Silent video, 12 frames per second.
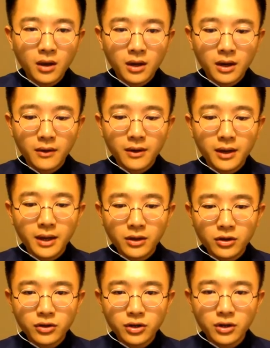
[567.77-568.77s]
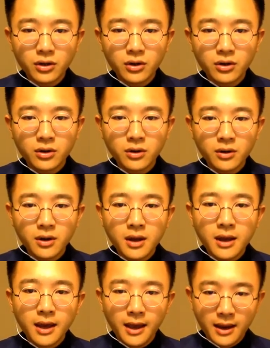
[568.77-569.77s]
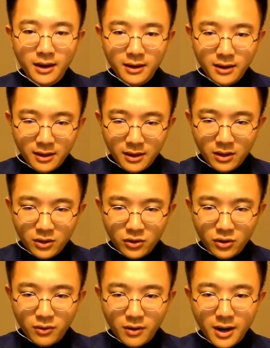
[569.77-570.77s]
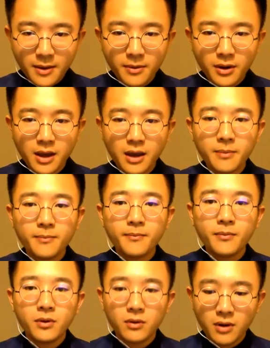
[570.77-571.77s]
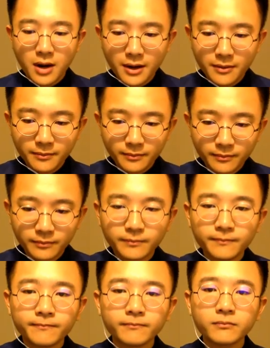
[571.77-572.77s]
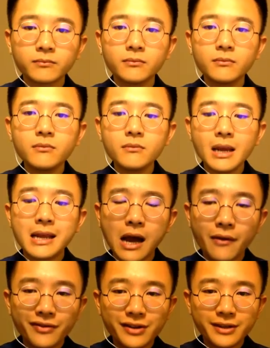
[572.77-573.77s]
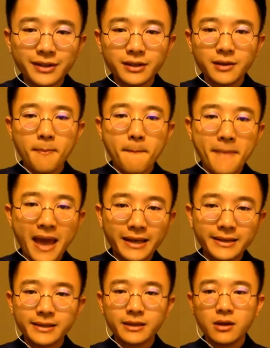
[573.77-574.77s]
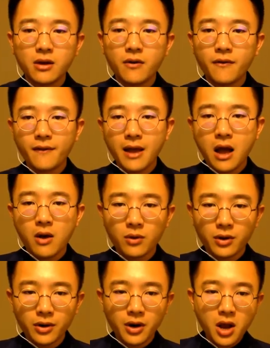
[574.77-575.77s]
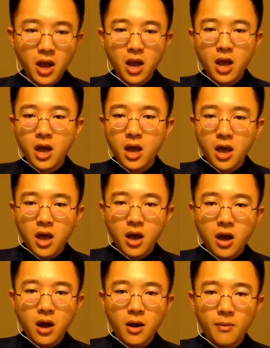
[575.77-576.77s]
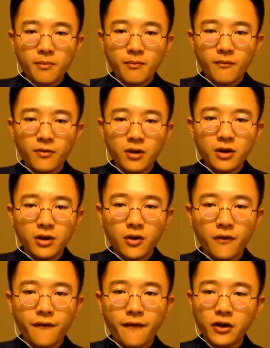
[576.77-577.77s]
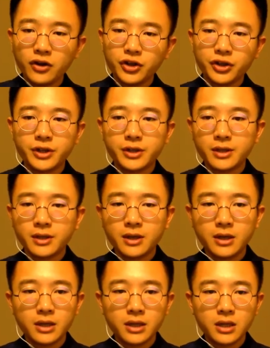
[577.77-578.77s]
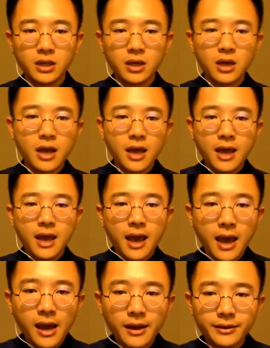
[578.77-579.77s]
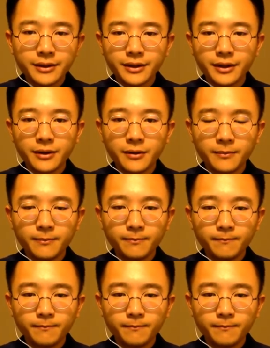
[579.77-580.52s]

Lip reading: Now, integer and integer, right? Okay, right. Now this is the base of our little function, and so